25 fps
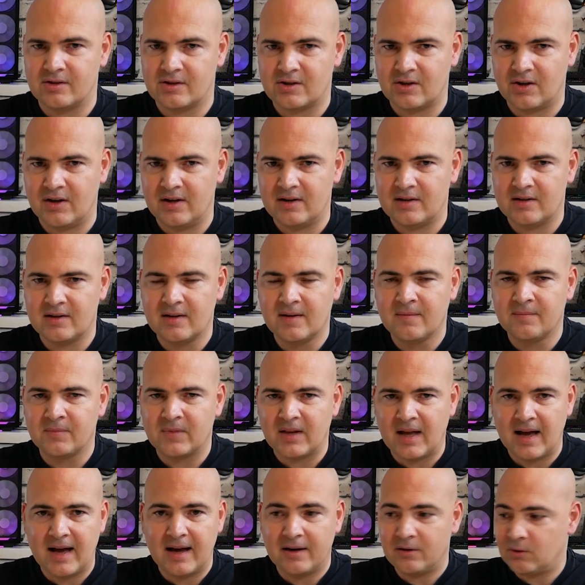site
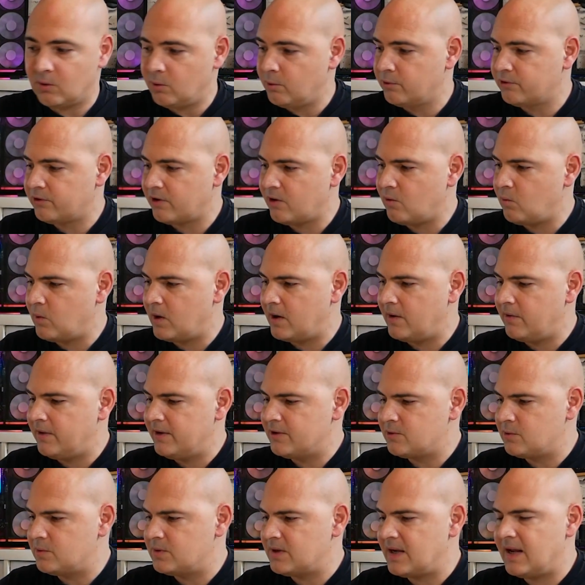and also where
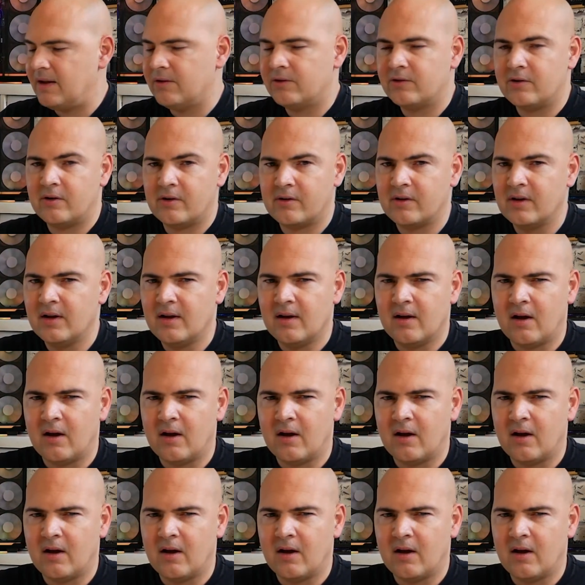this was entered.